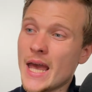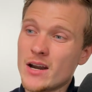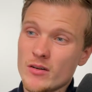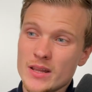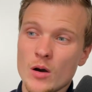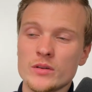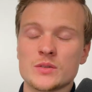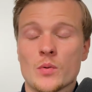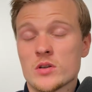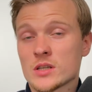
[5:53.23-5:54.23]
and right now this
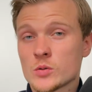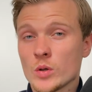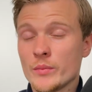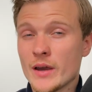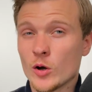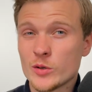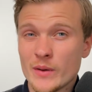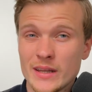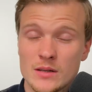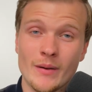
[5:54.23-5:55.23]
process will be
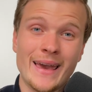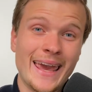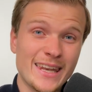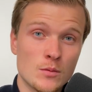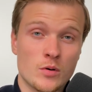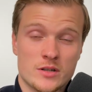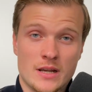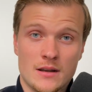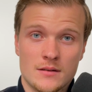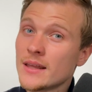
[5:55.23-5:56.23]
automated by
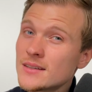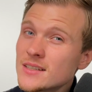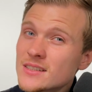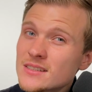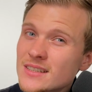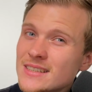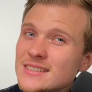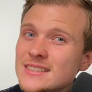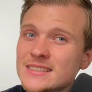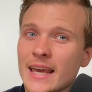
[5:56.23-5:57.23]
80%. This is
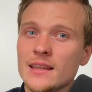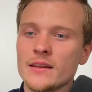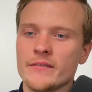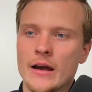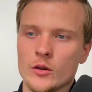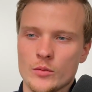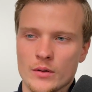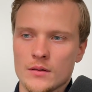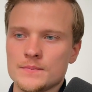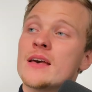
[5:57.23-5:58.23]
insanely
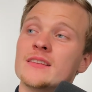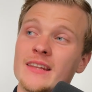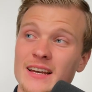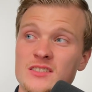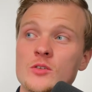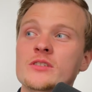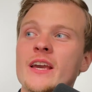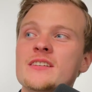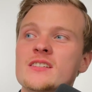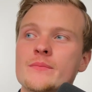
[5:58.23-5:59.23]
valuable. The next use
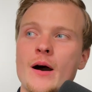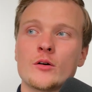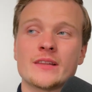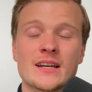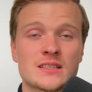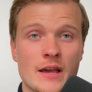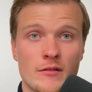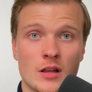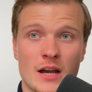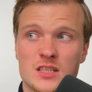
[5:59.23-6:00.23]
case is about next
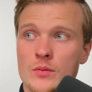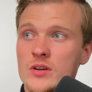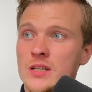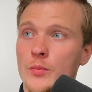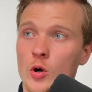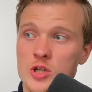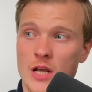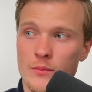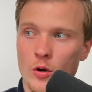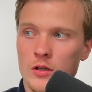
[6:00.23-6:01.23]
level customer support
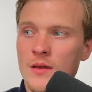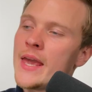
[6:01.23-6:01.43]
chatbot.